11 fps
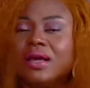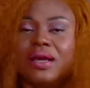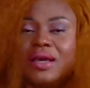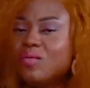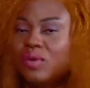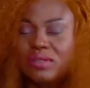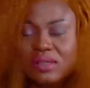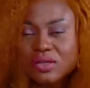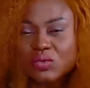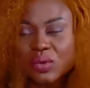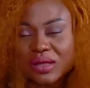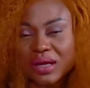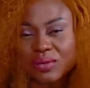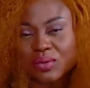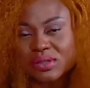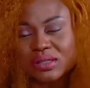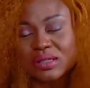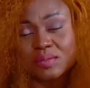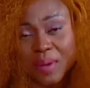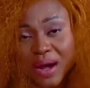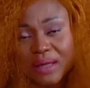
It wasn't this way, it wasn't this bad,